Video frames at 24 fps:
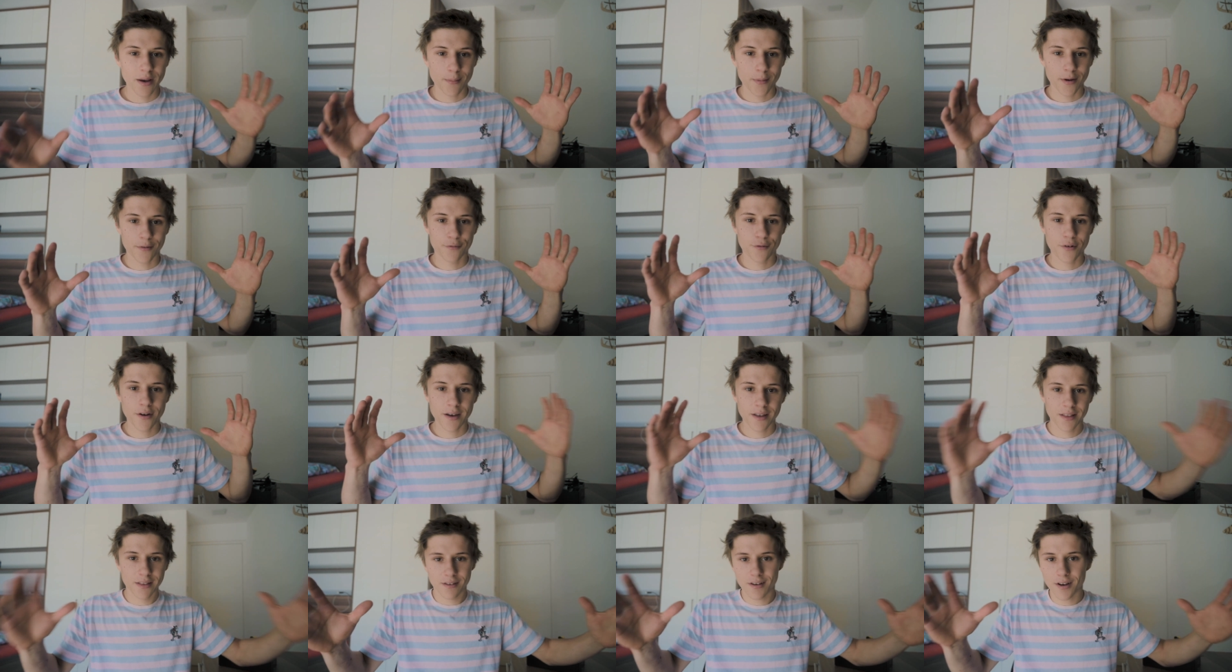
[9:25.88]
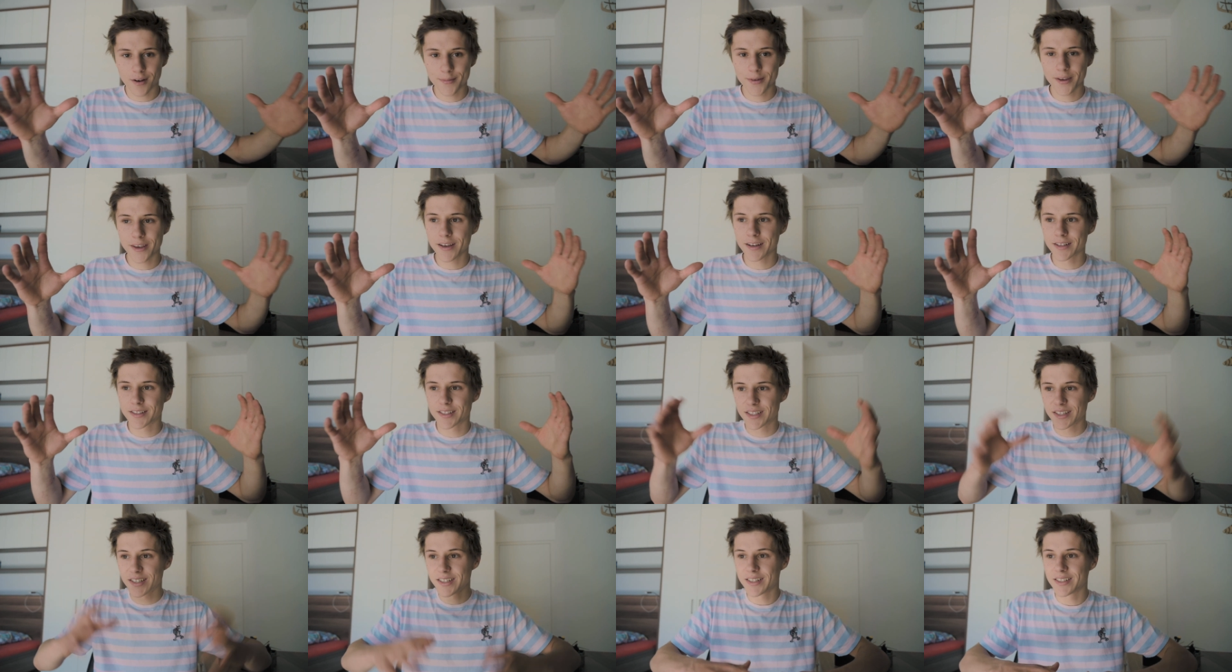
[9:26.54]
at my friend, come here,
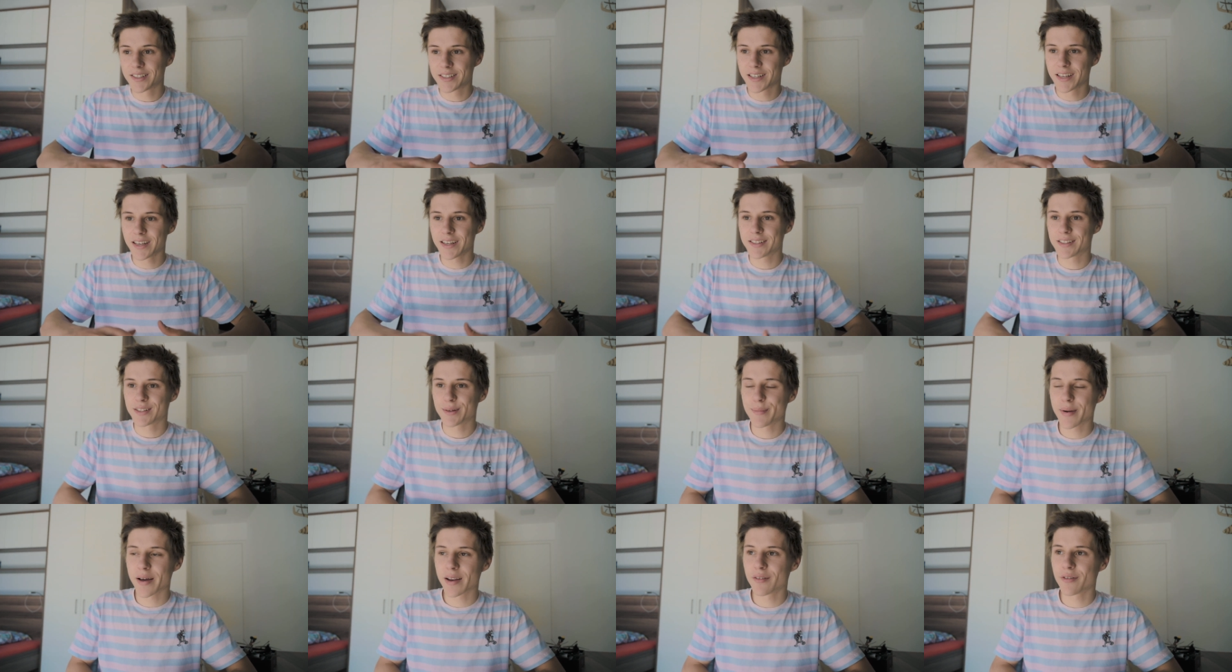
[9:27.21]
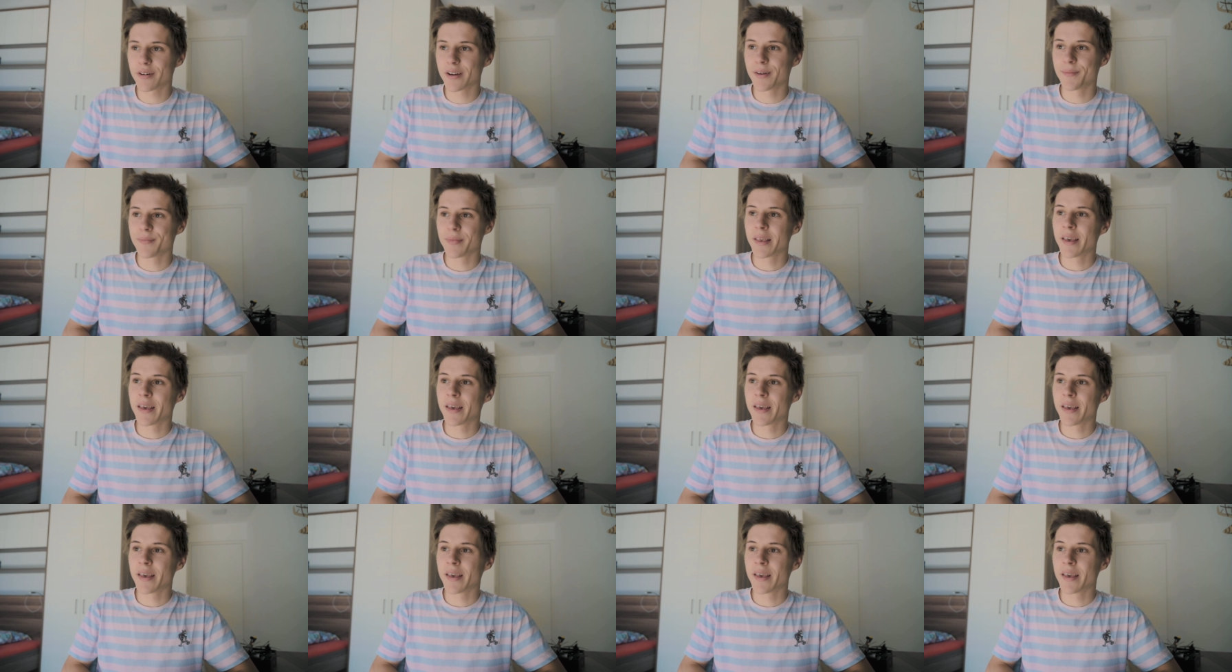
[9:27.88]
see this, here's the battery.